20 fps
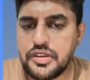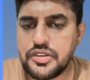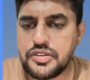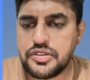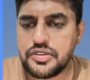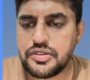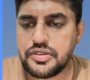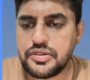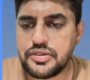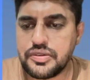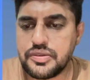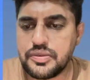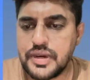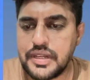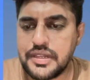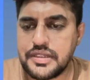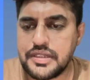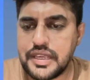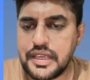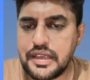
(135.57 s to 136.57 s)
So
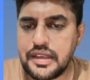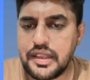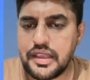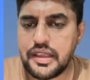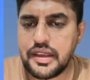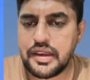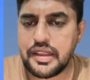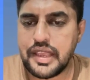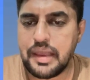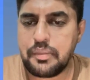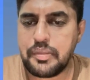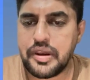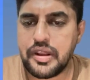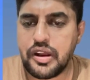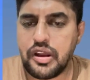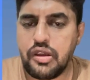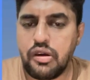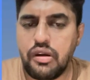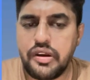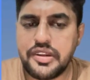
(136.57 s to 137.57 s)
once I click on campaign,
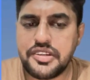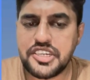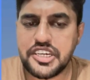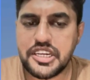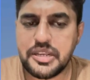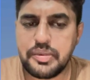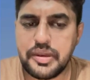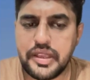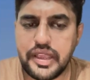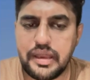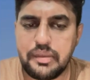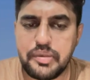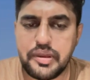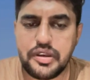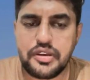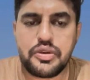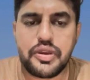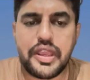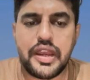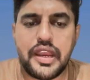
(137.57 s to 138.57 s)
I already set up a
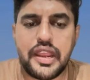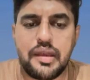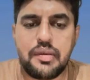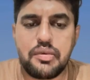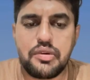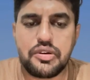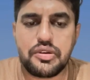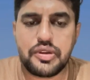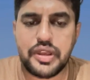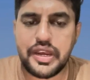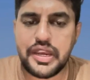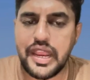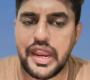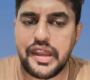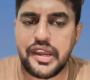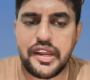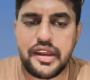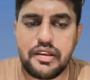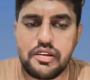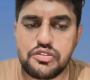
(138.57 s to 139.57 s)
campaign. You can
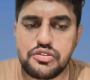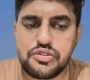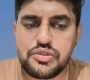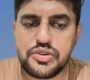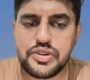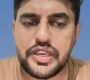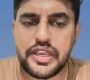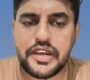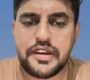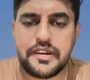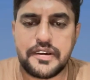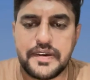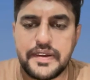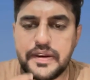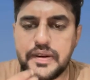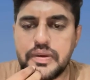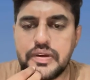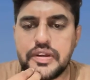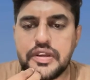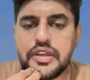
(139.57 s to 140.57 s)
edit also. You can
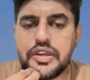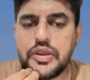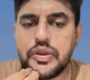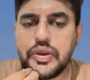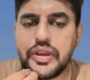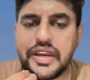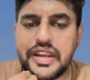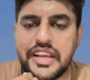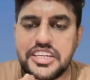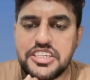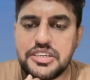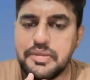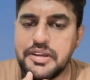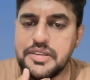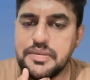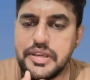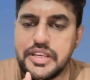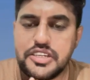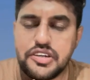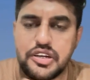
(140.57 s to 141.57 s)
you can
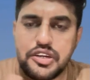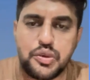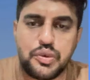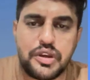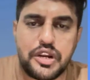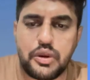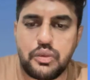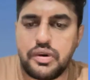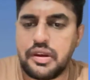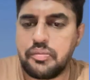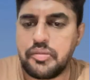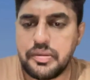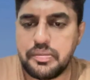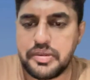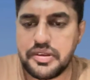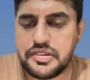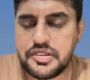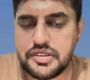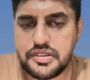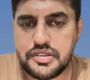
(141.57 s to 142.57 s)
customize based on your requirement
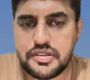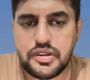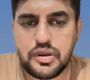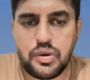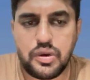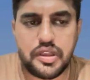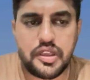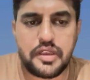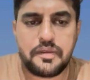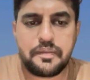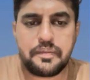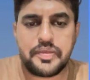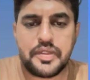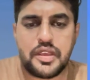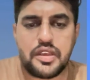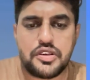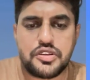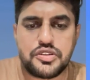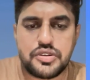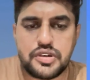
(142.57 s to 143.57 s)
basis. Okay,
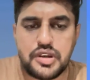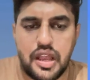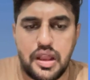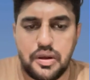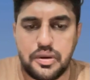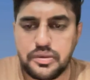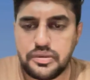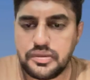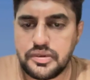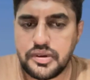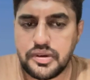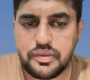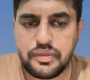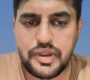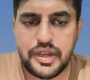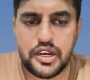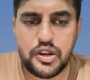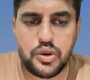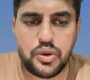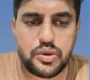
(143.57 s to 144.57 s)
so now
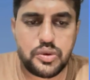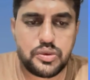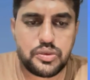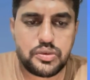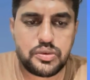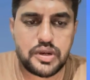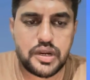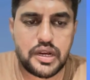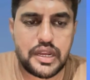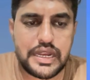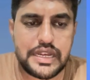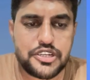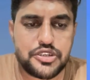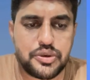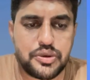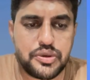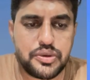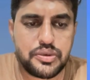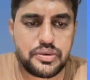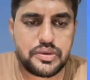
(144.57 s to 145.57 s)
we'll go to I'll
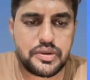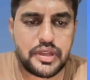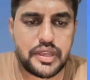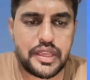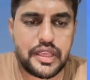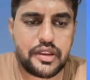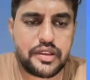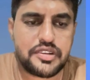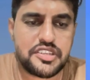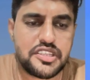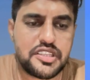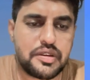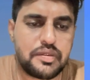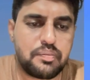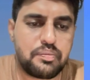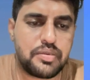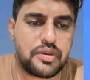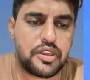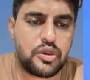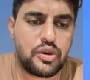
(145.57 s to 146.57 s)
show you here. You can see the
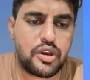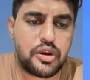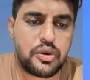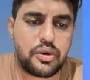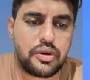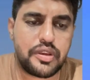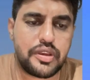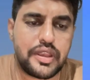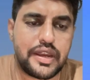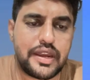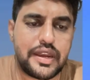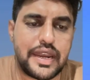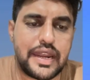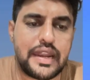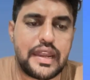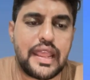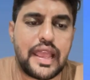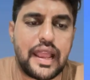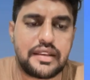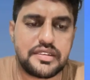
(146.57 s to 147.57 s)
QR code. You can
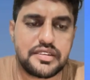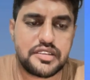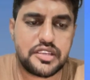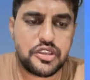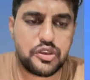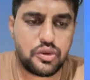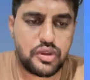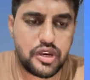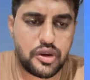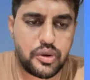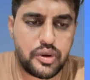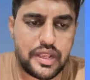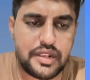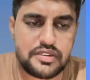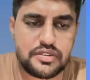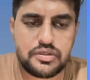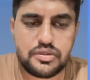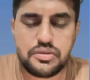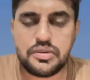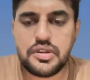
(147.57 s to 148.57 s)
directly access the QR code
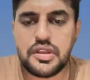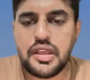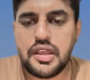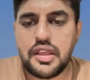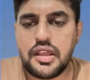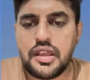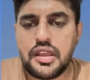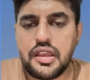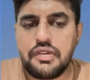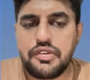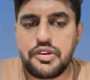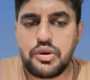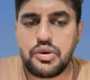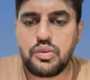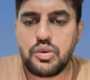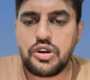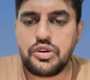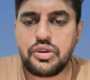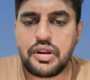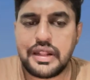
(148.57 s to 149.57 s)
also. If you don't
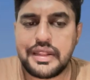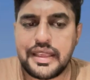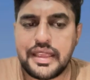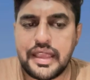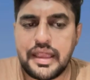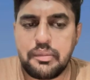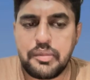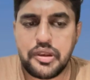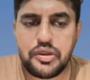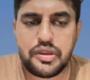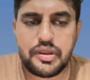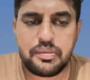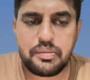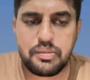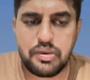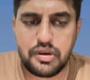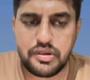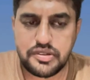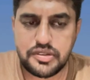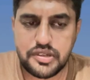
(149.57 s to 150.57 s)
want to run the campaign, you can
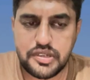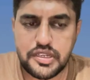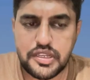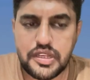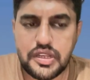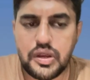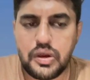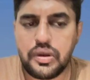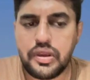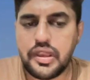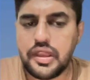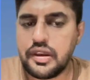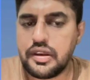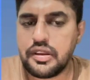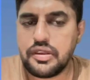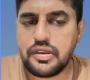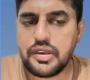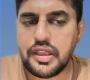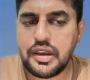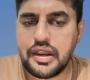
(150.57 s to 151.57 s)
pause it. Okay,
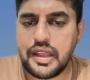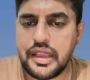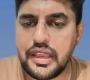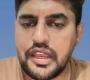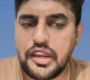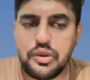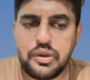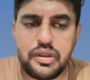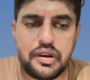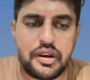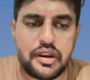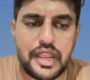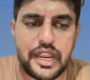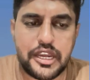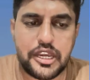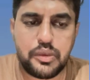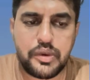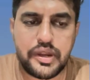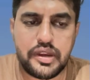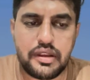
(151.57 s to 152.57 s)
you can
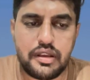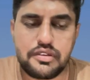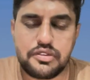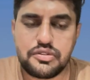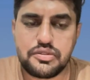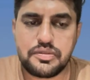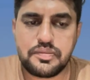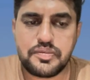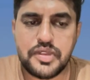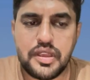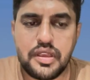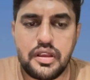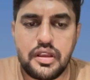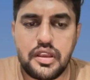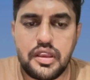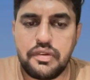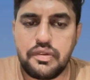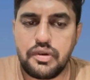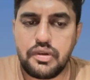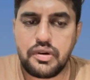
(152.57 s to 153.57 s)
reactivate it also.
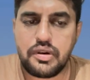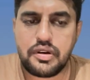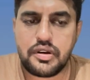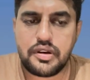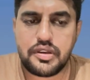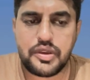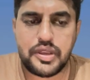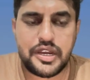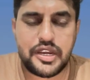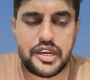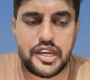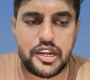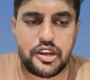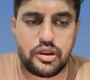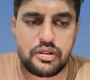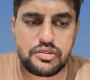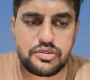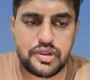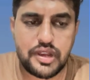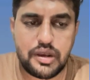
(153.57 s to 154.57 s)
If you can delete
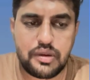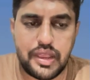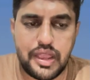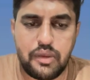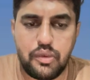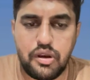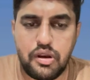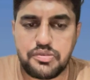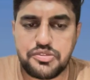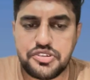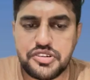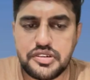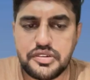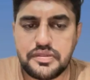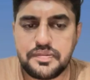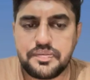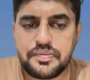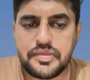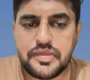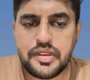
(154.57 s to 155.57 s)
also, have an option.
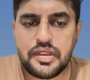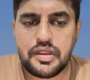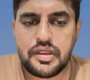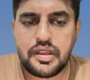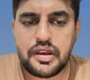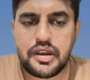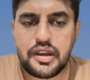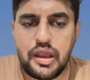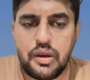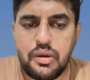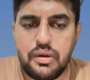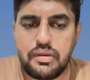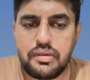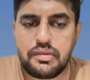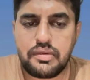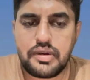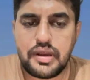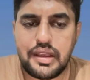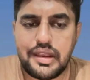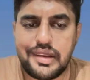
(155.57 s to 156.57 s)
Now
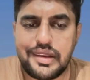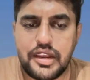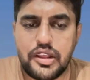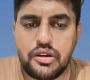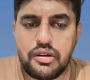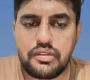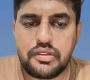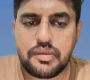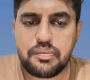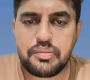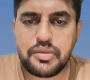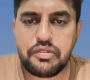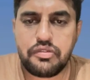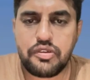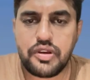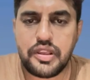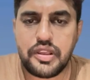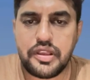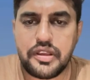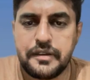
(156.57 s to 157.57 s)
I click on the
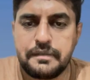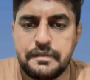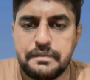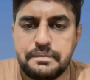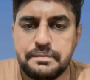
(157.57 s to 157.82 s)
preview link.